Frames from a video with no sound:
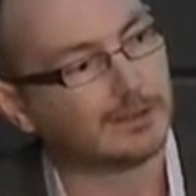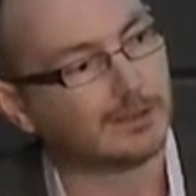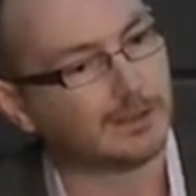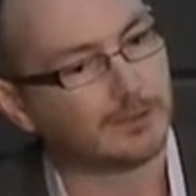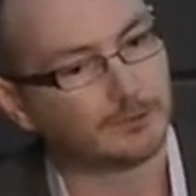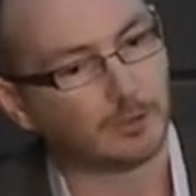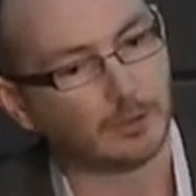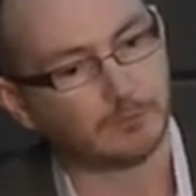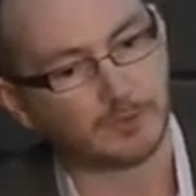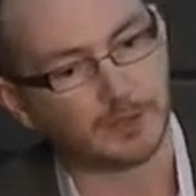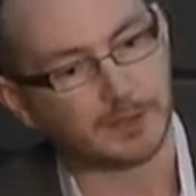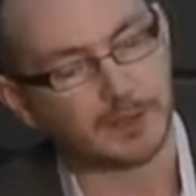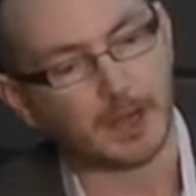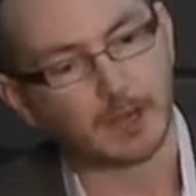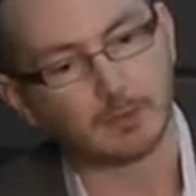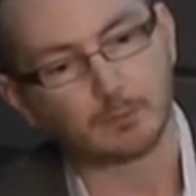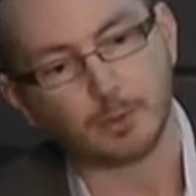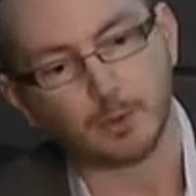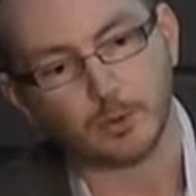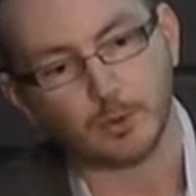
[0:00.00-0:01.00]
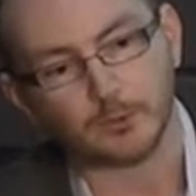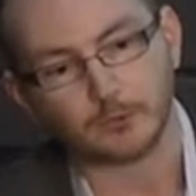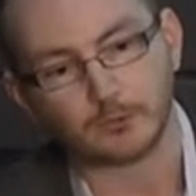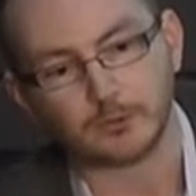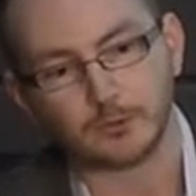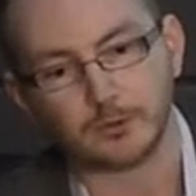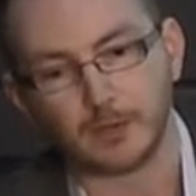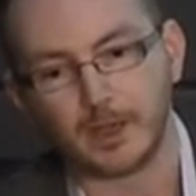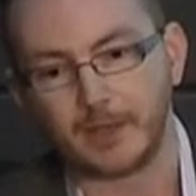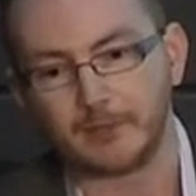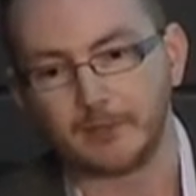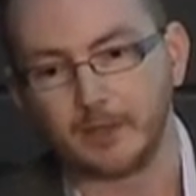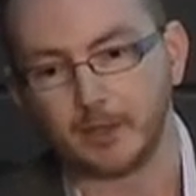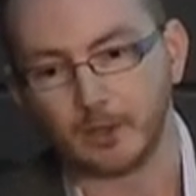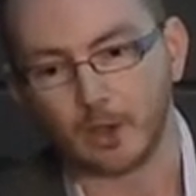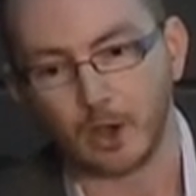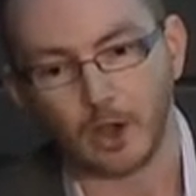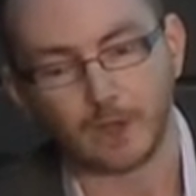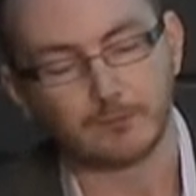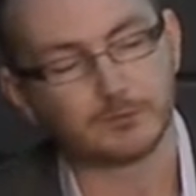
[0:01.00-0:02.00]
it's often a young person who had their
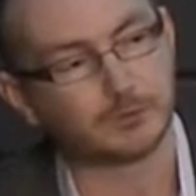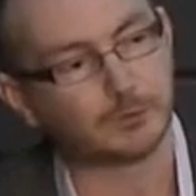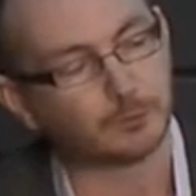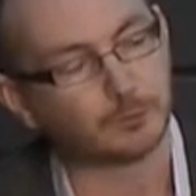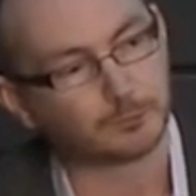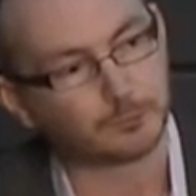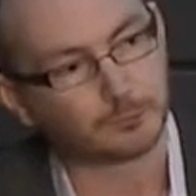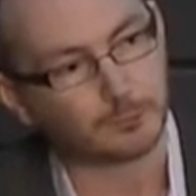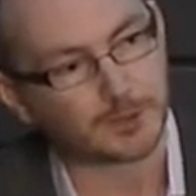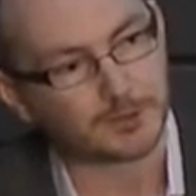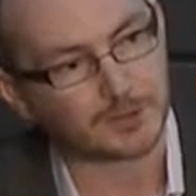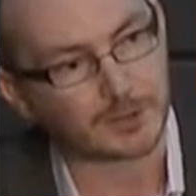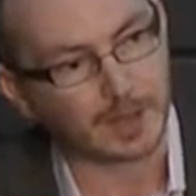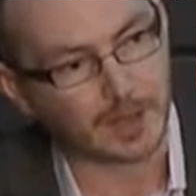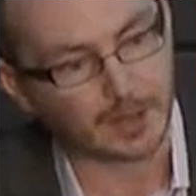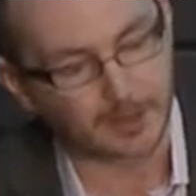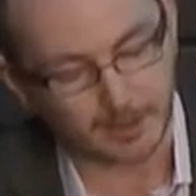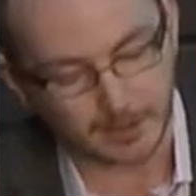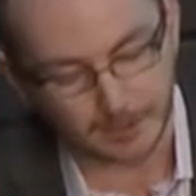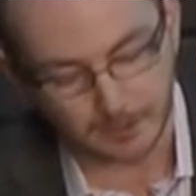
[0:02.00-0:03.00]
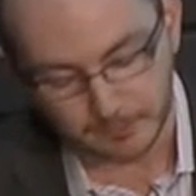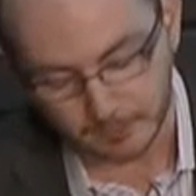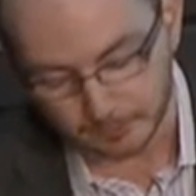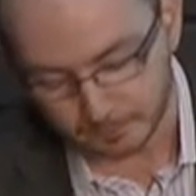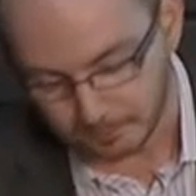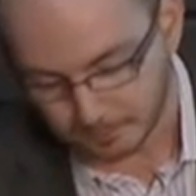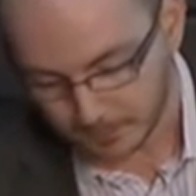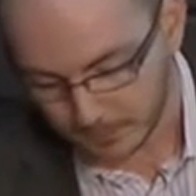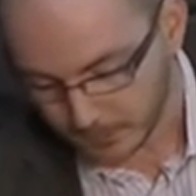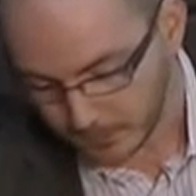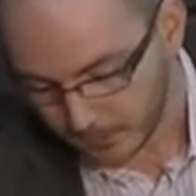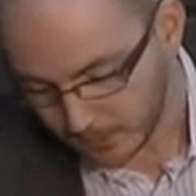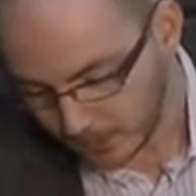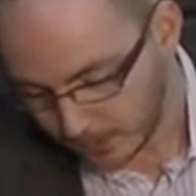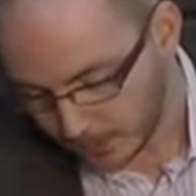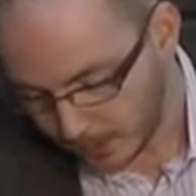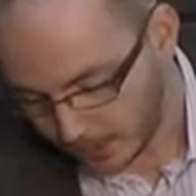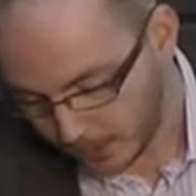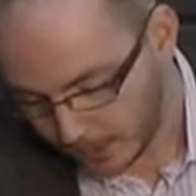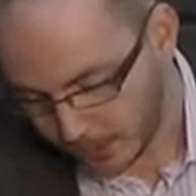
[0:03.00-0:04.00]
life still stretching out ahead of
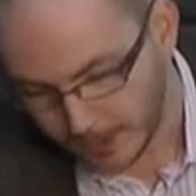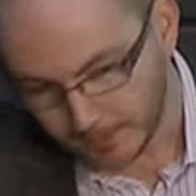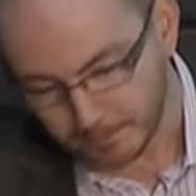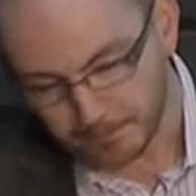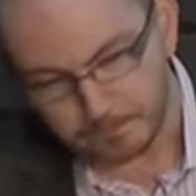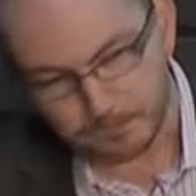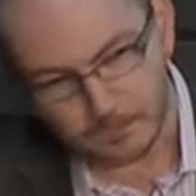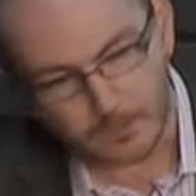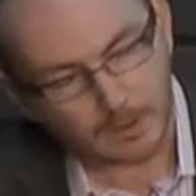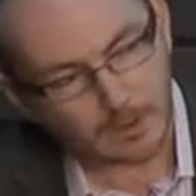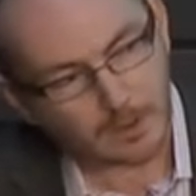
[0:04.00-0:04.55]
them.